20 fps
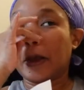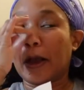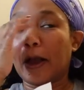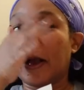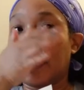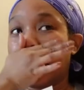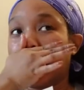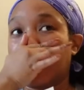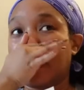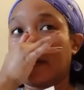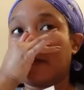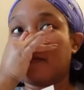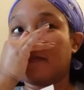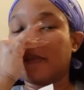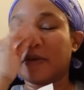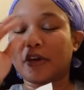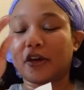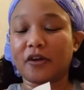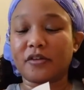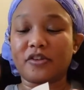uh,
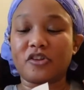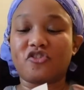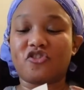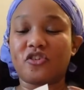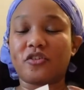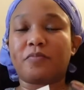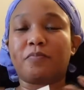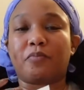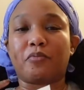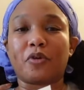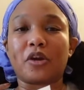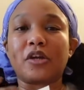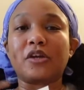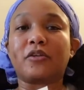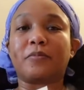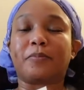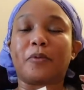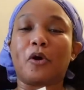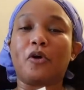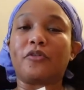because it just
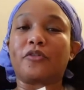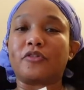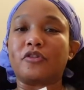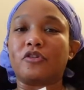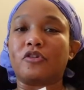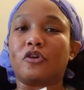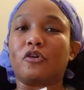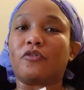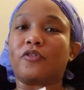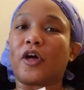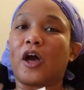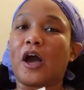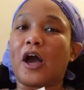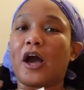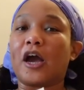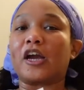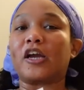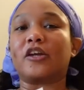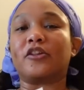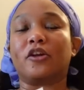brings both, you know, the
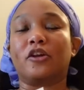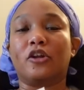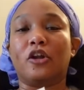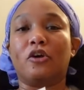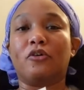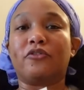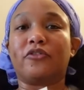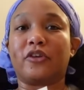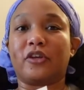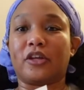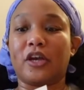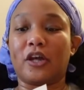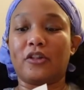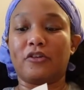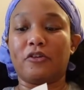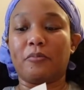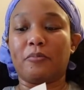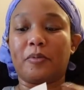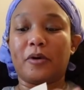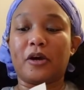high and the low
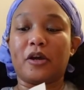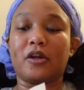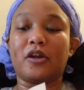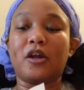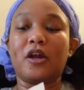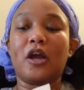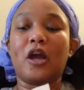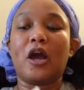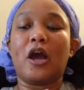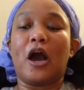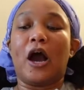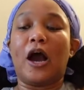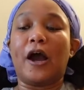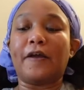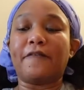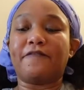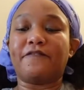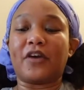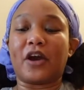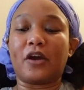together. But
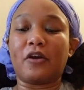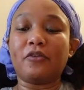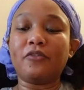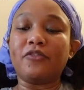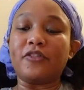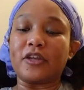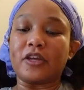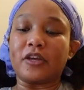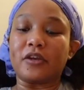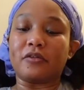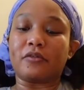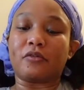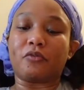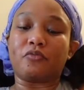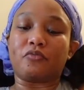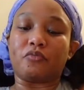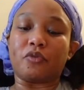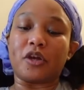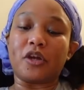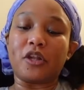I found
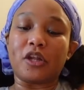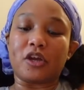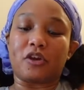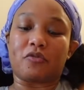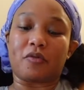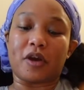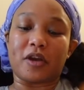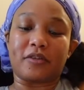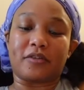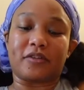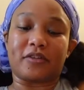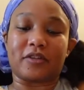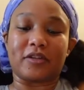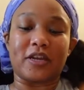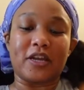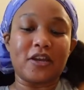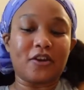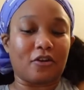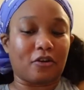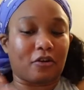these really great
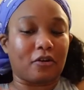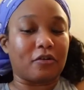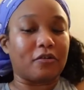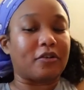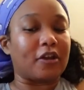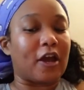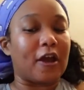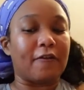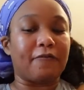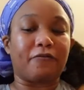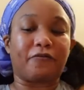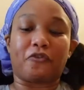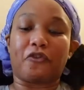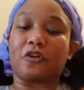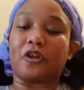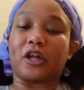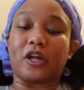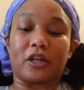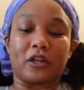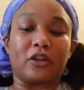sneakers for
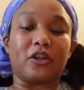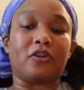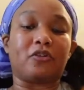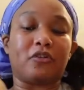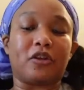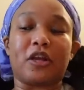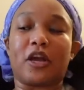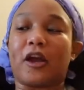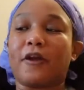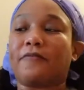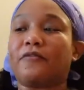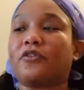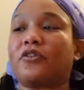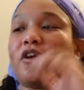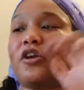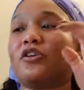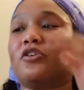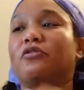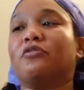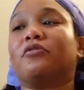like literally
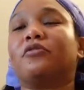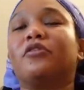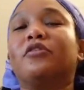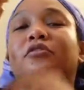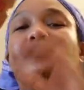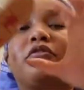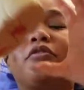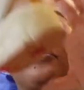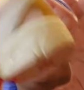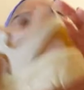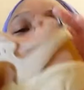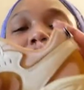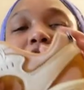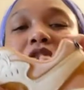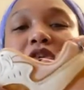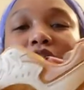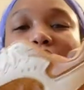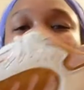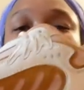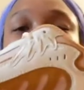everyday use. These are so
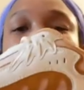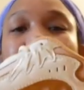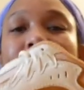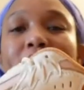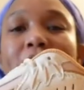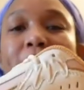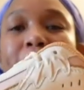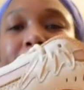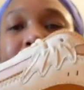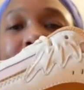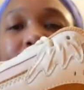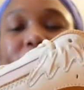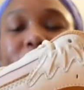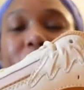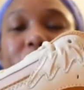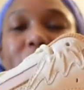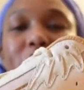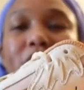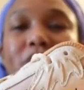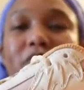cute, but
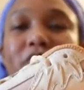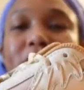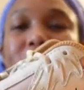they're